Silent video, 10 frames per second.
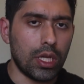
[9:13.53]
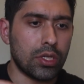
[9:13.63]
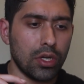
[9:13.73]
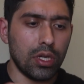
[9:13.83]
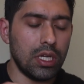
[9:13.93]

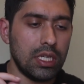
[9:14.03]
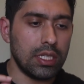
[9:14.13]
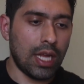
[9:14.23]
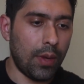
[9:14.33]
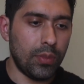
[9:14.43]
Eternity
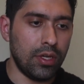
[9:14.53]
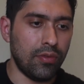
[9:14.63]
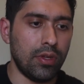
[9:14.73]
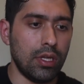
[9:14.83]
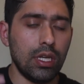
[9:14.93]
does not mean
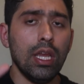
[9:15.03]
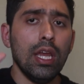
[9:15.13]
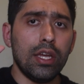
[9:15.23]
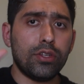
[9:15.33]
infinity.